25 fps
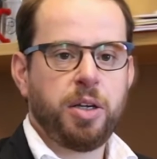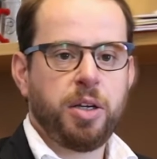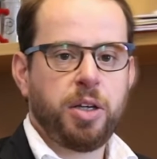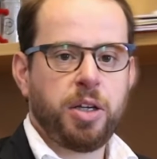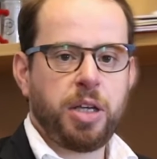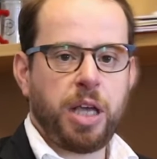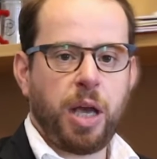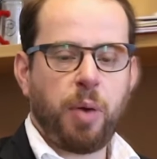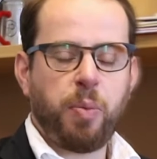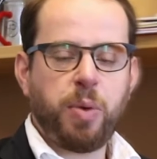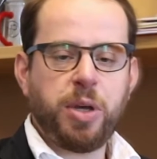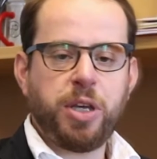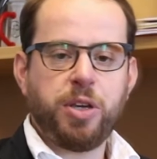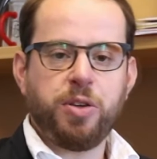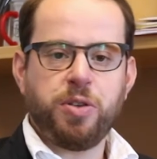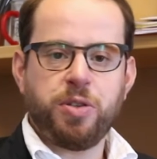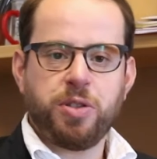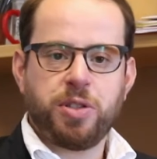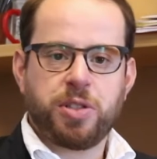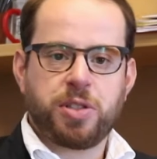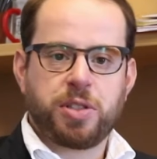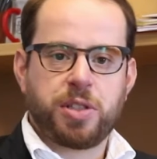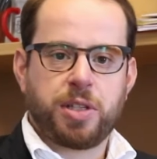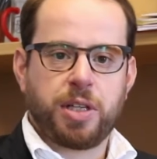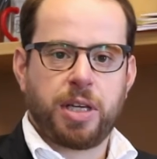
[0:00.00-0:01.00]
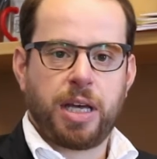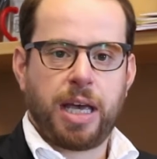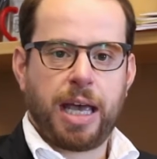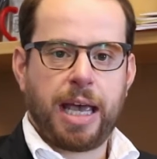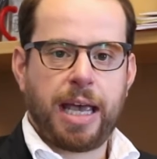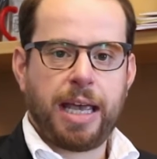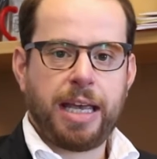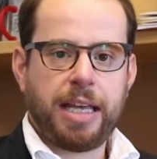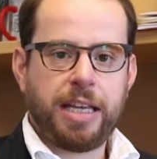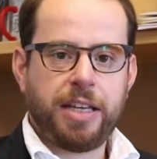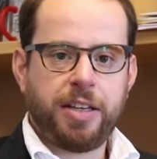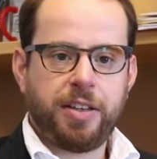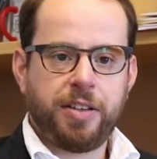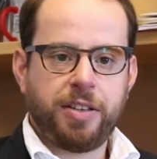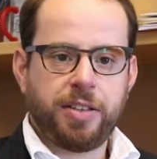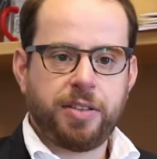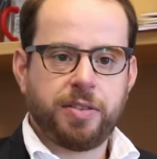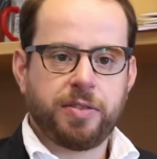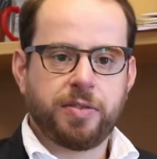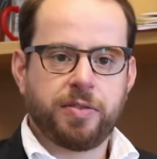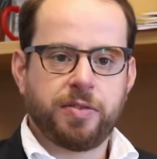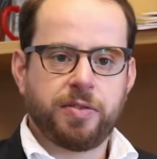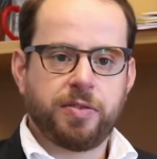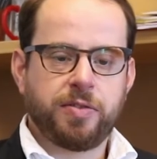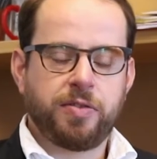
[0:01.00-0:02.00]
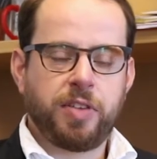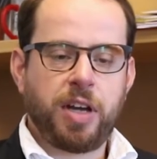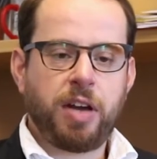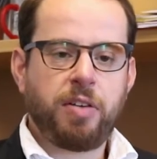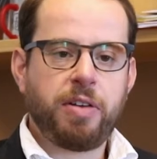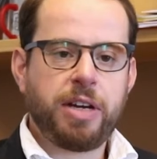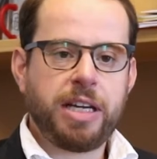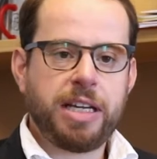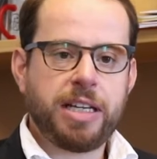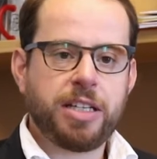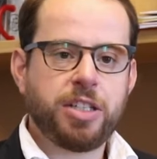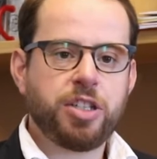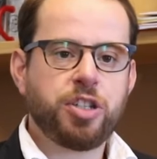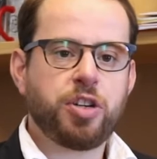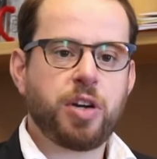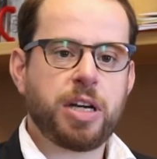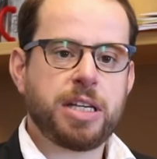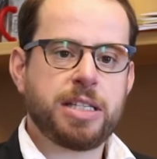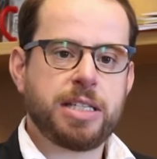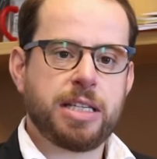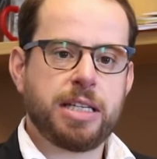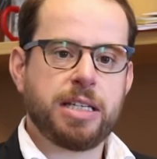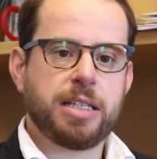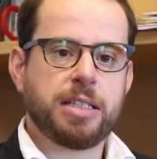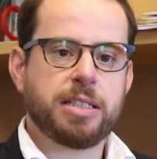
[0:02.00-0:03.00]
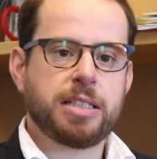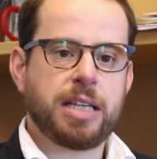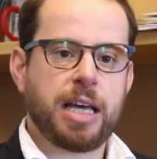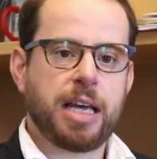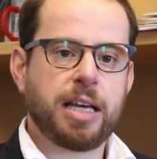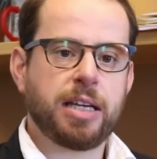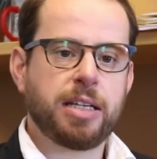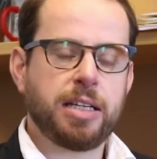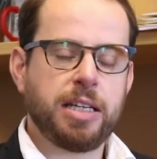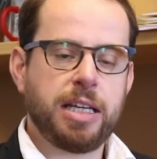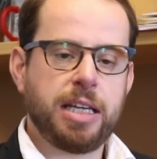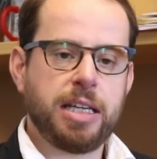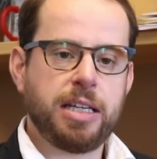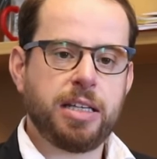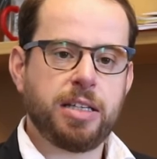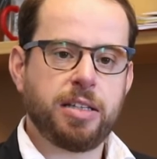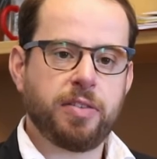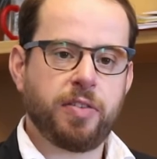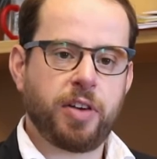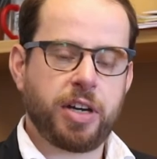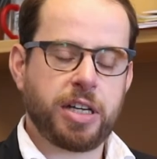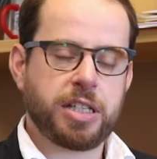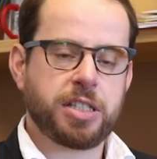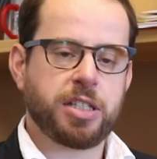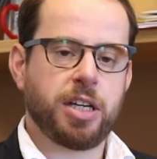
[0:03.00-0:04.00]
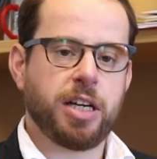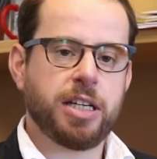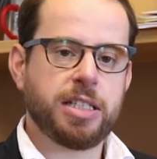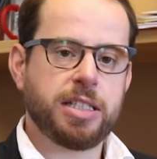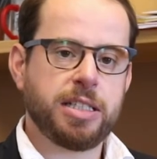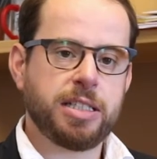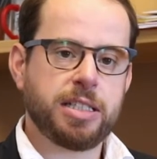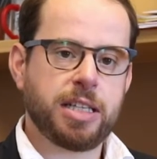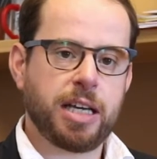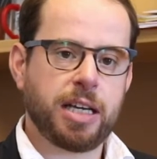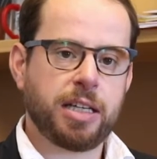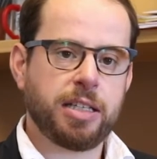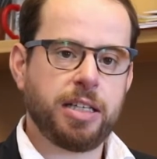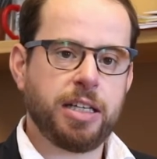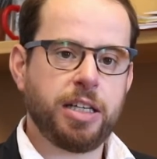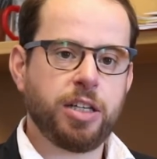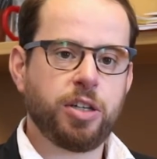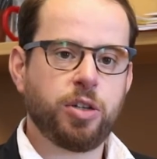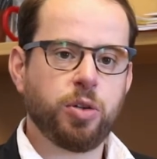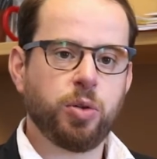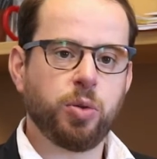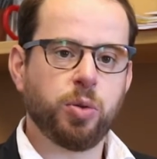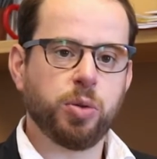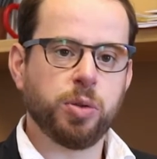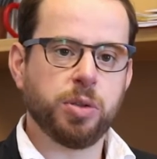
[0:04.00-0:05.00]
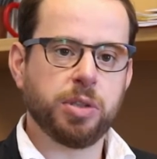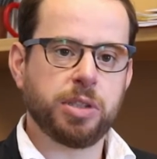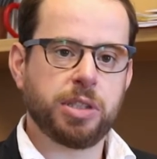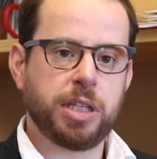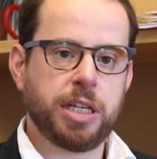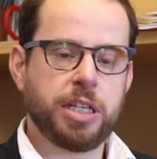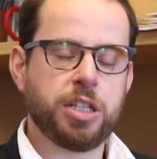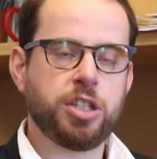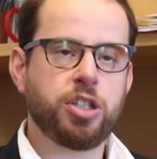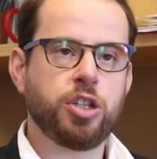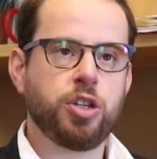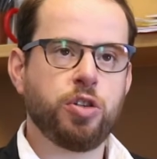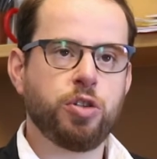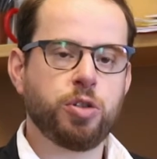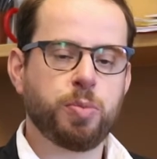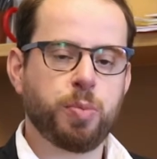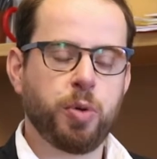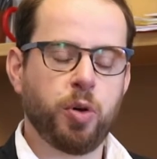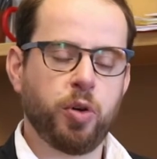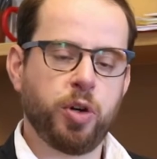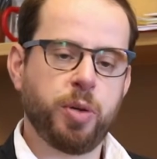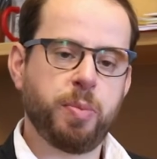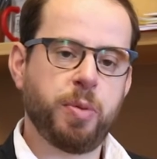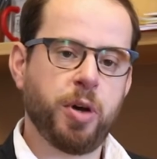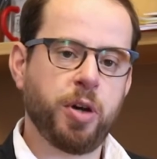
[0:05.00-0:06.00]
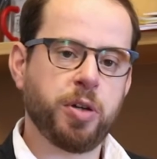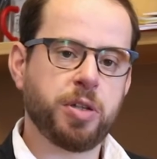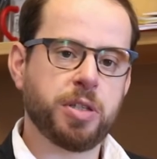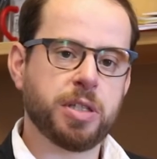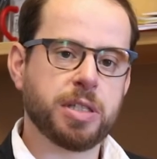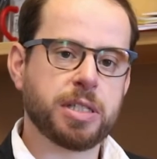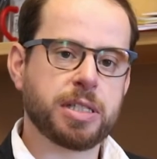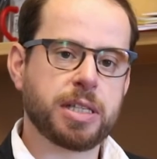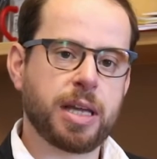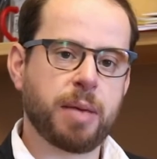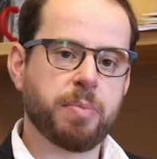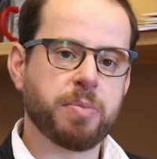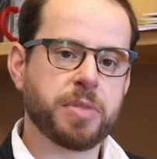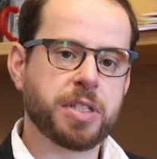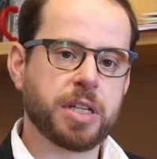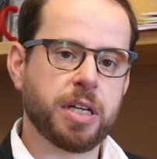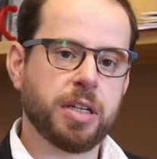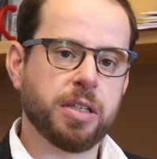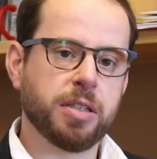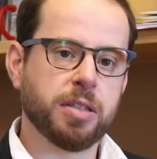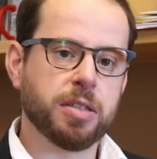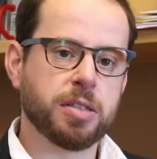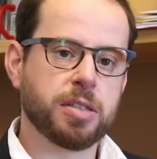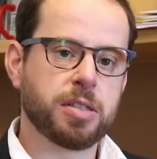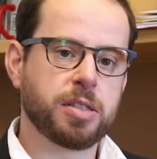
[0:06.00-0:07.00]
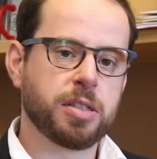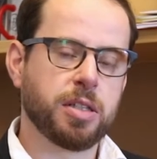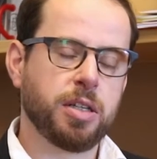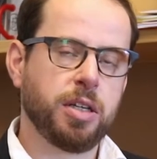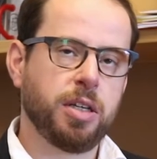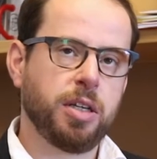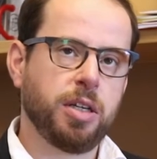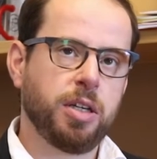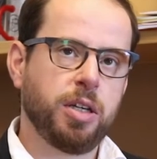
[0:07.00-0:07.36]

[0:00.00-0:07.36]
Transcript: Yeah, we used a very interesting technique, very exciting technique called induced pluripotent stem cells,